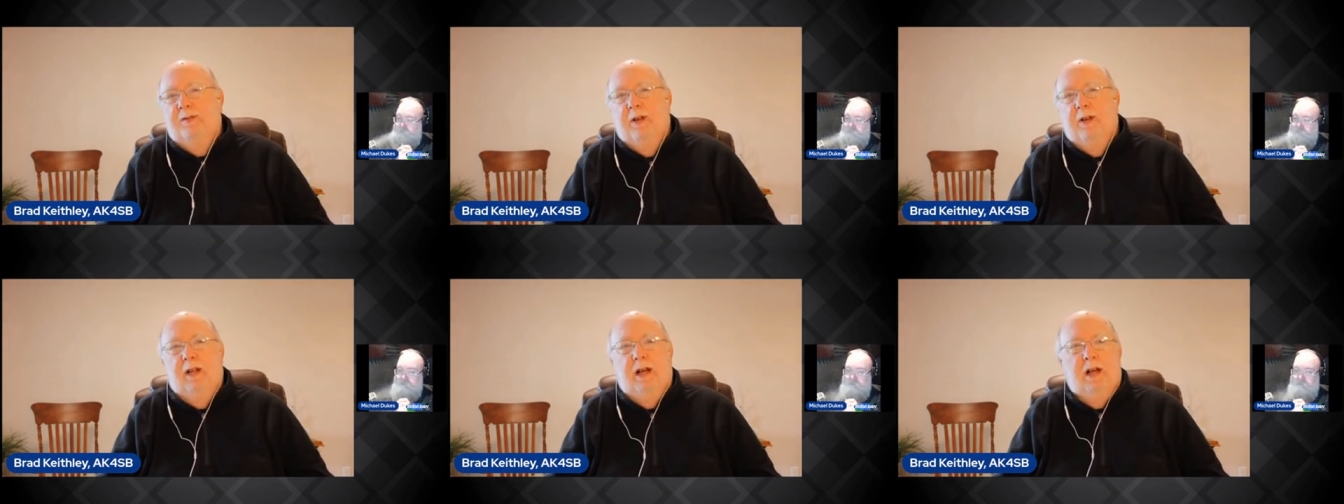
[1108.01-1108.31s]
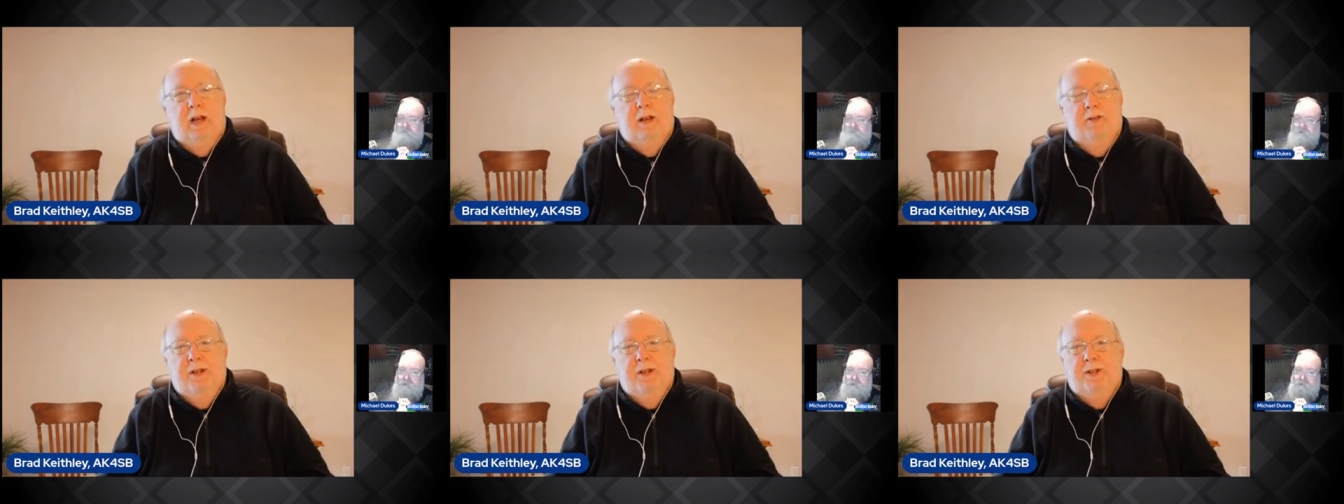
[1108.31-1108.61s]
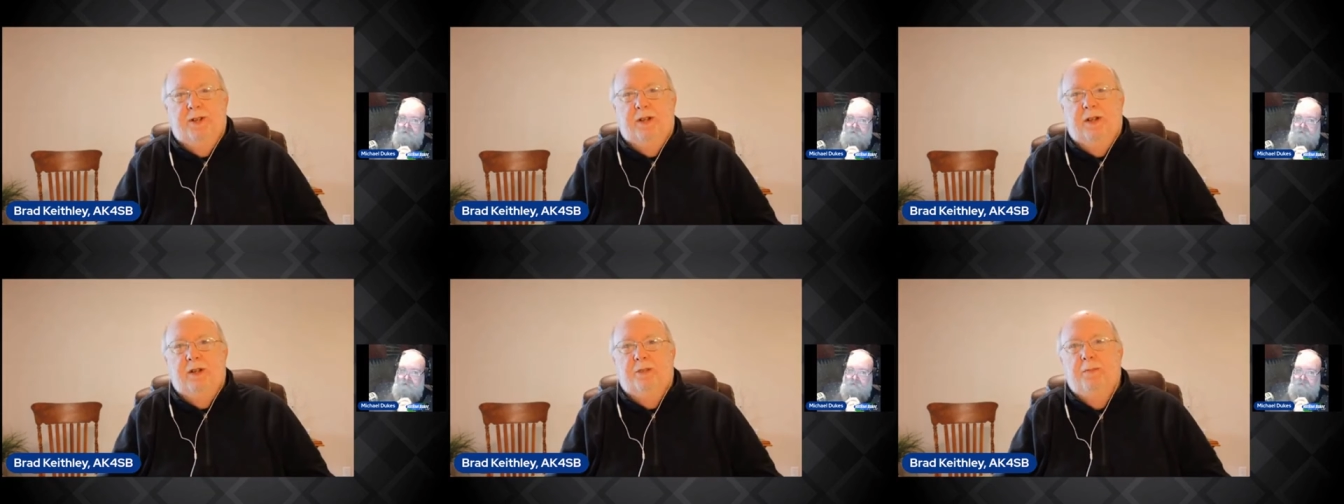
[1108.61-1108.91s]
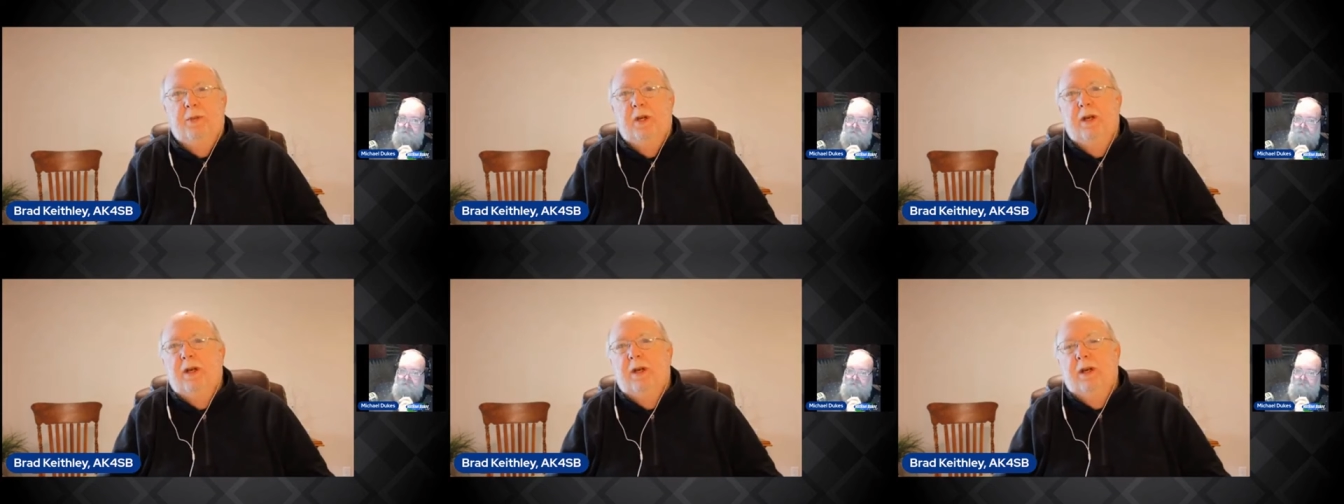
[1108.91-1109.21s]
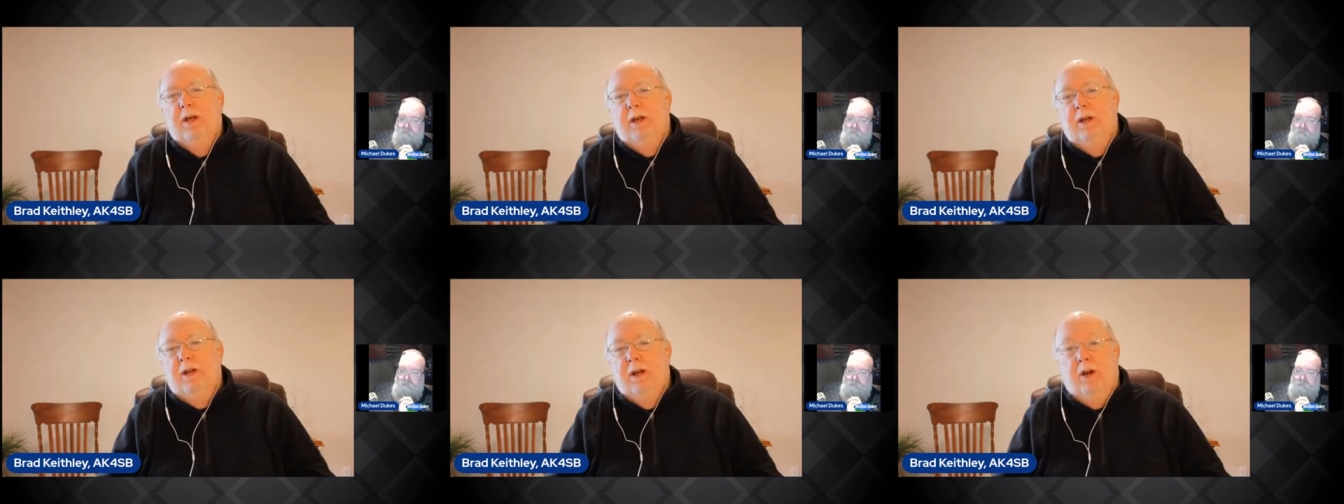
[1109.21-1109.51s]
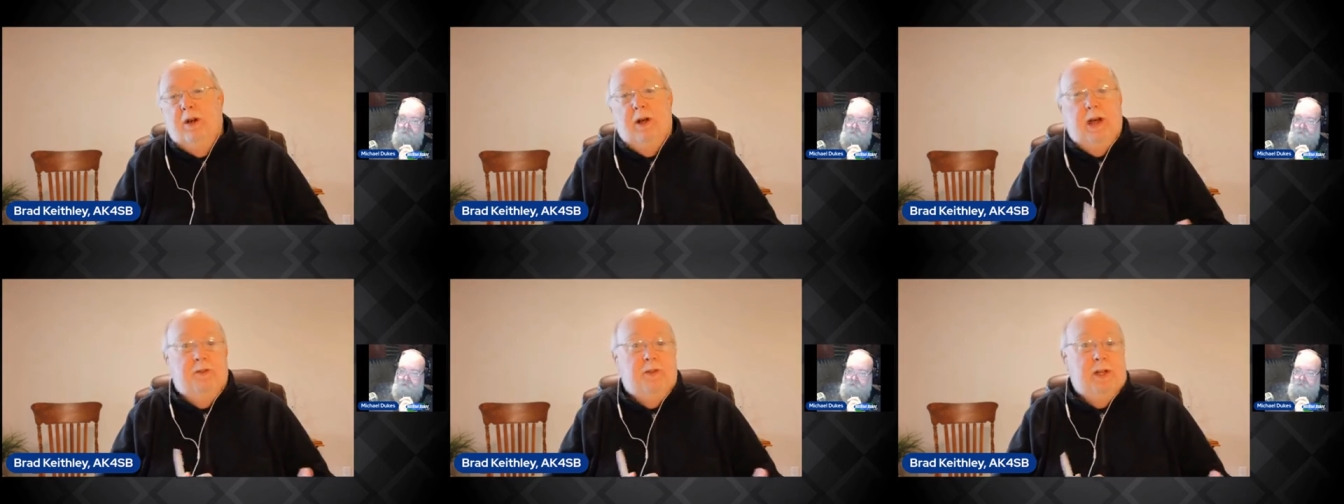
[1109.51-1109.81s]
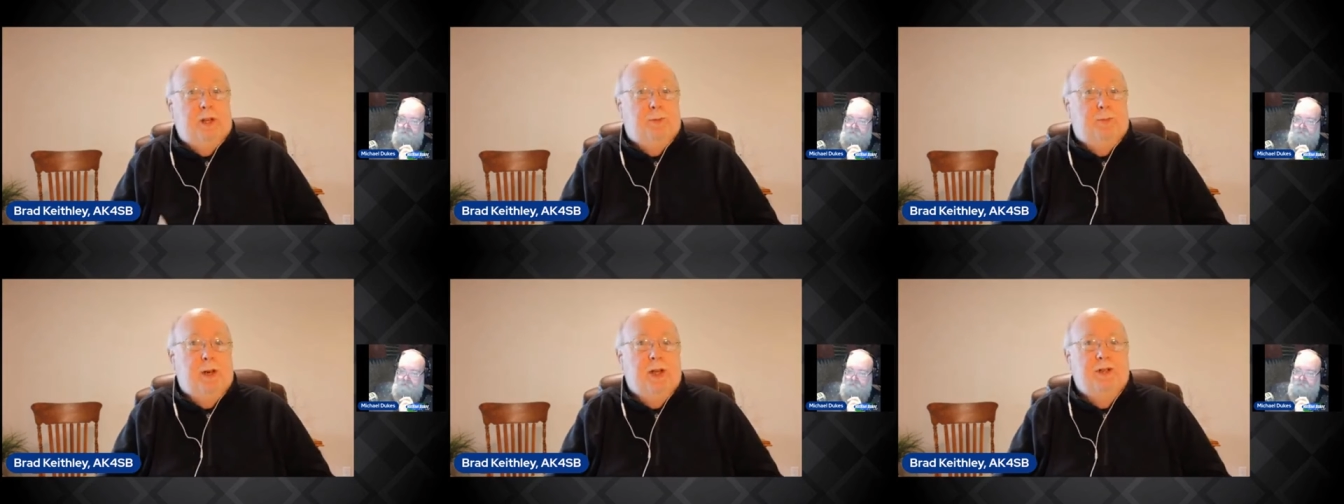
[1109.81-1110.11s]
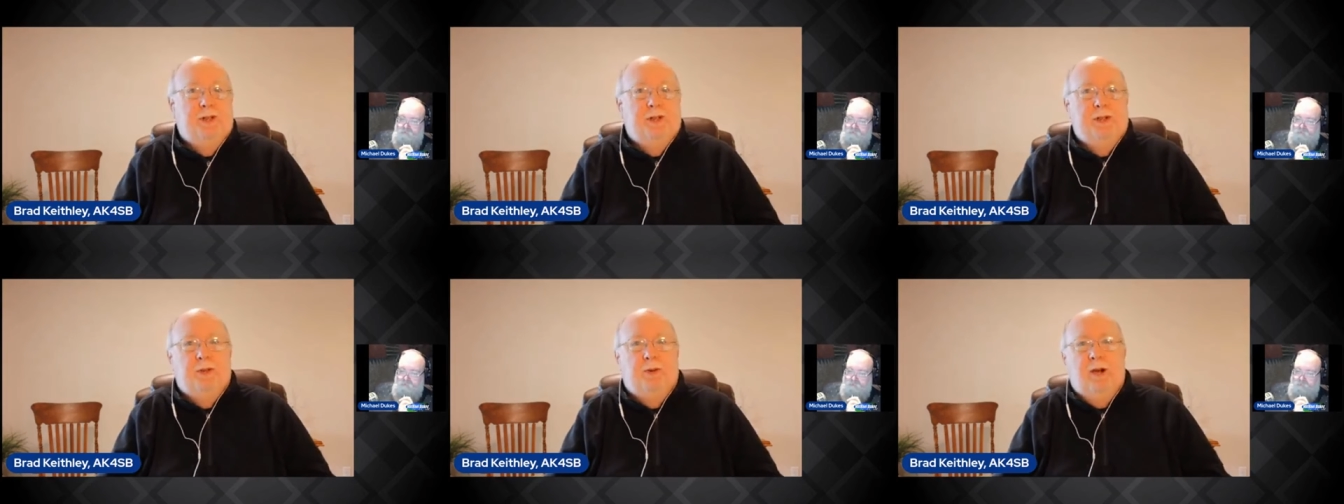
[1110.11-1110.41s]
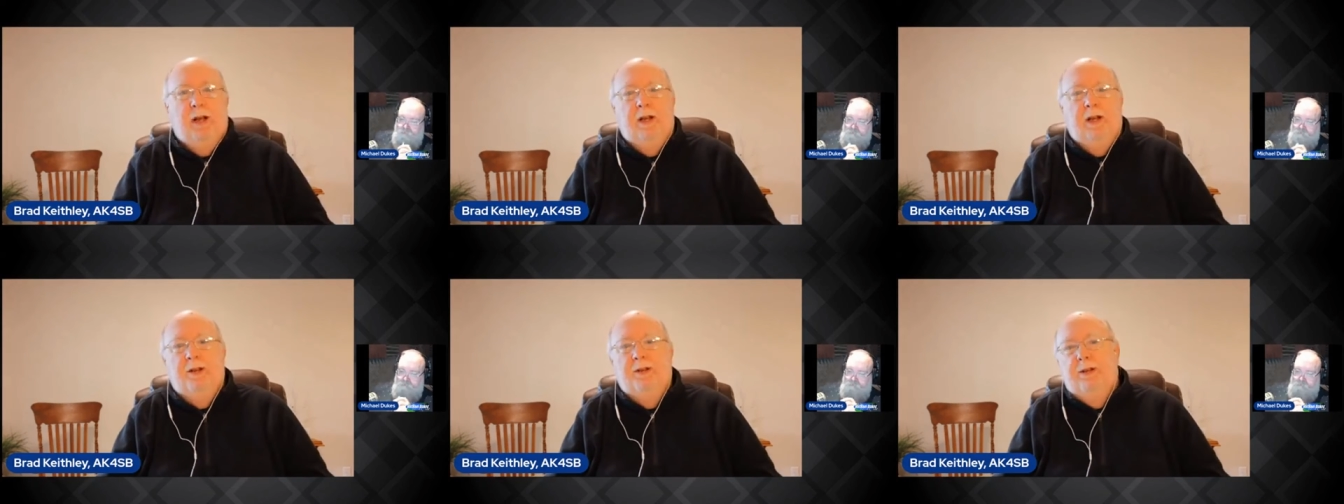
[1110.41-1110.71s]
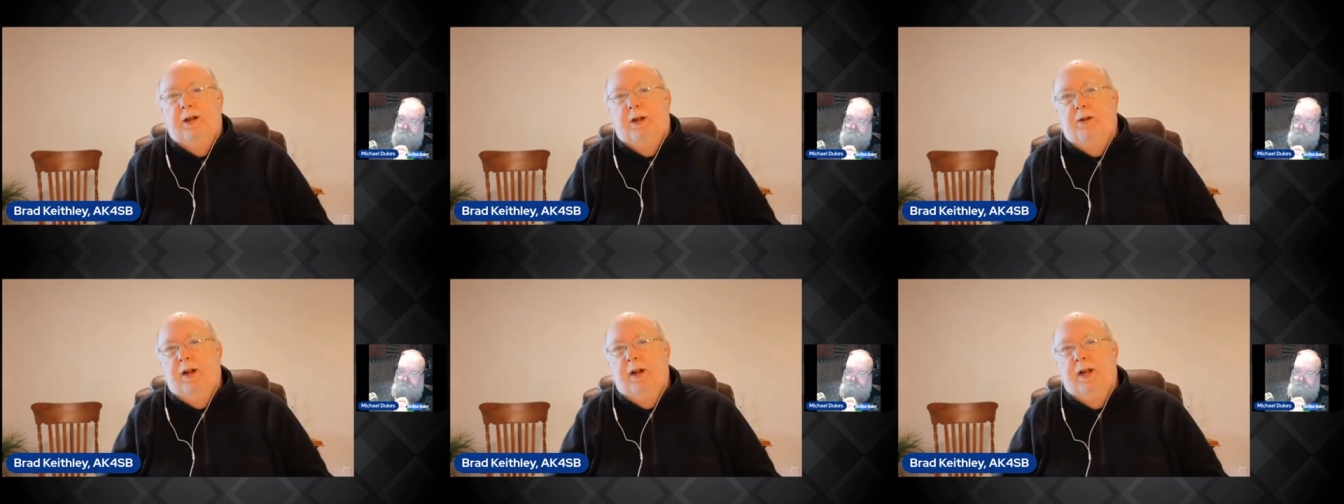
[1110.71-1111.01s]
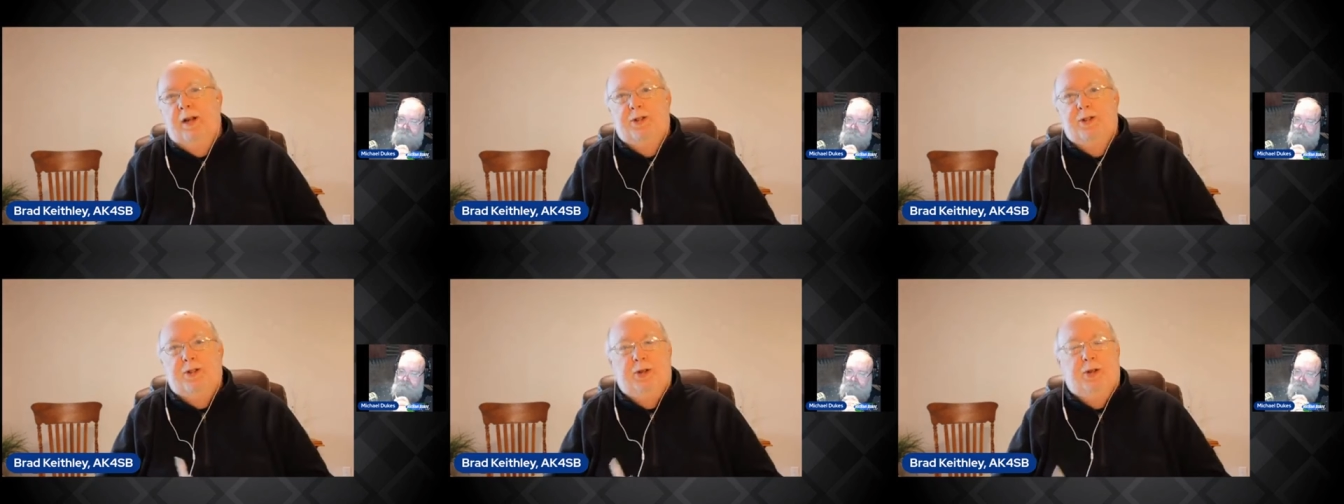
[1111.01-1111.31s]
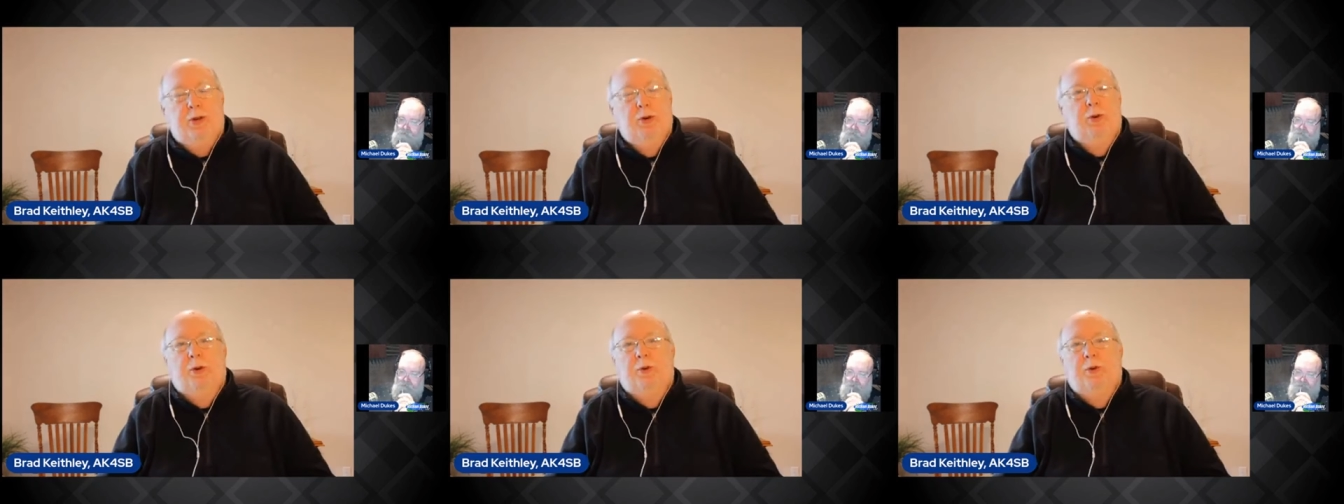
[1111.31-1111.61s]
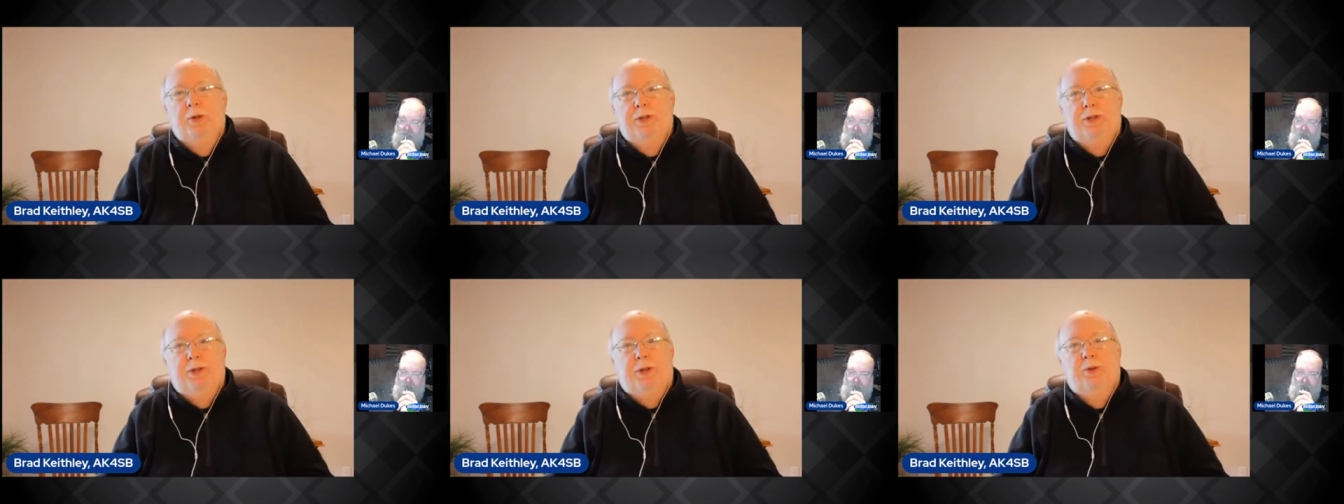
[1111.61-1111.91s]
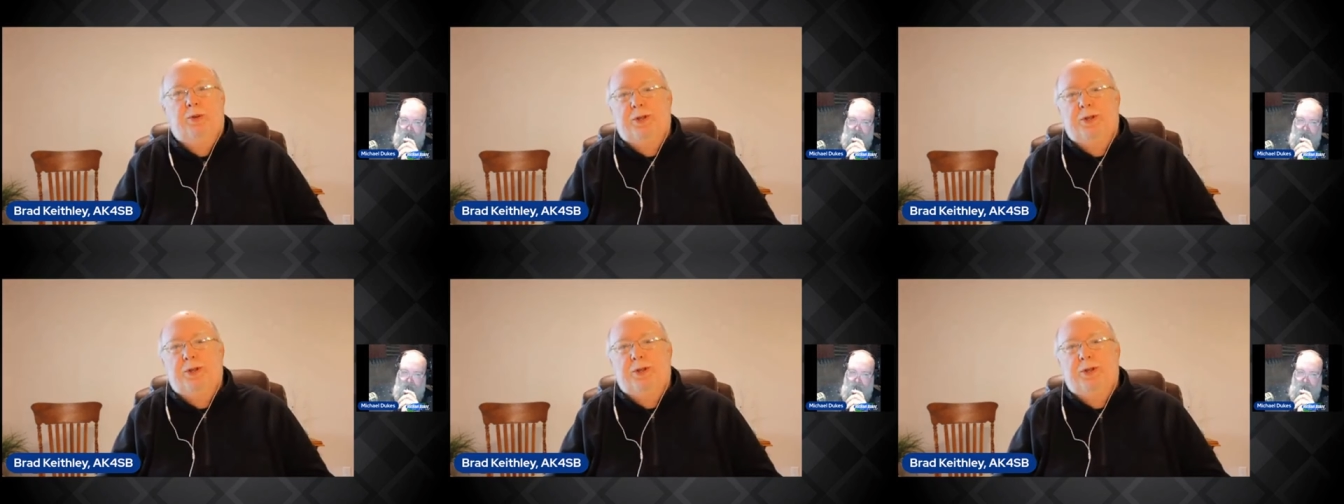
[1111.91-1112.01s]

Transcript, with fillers: A lot of us, uh, you know, have expenses around around school when school